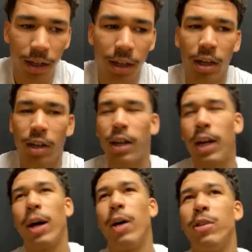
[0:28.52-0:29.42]
No,
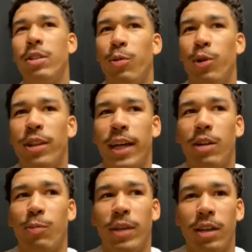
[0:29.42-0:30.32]
I wasn't worried that
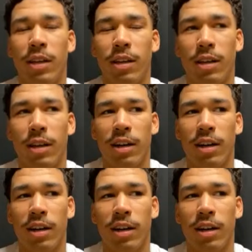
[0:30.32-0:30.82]
it would be